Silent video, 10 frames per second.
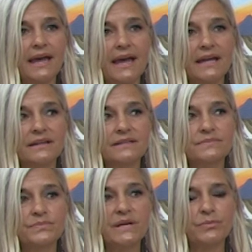
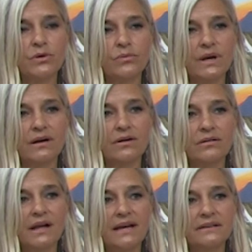and people
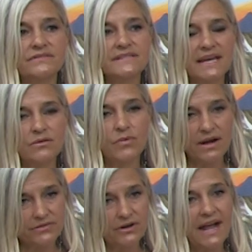will kind of say
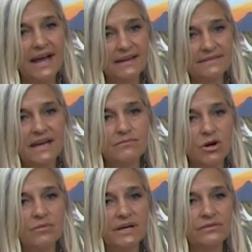where they're at in that
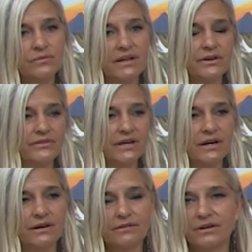moment, whether
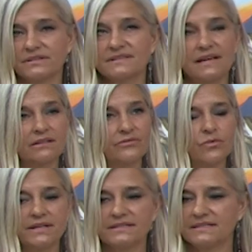they're on a scale
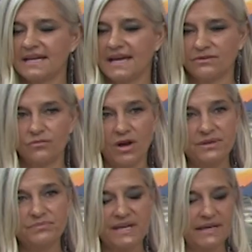of one to ten,
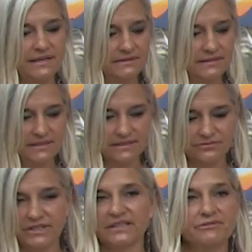one being
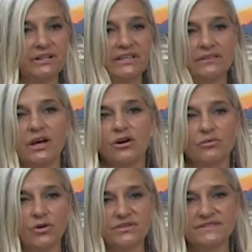really, really
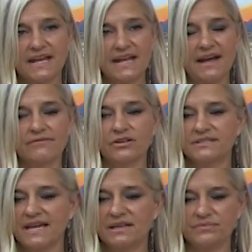low, worst day
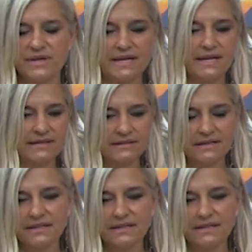ever, 10 being,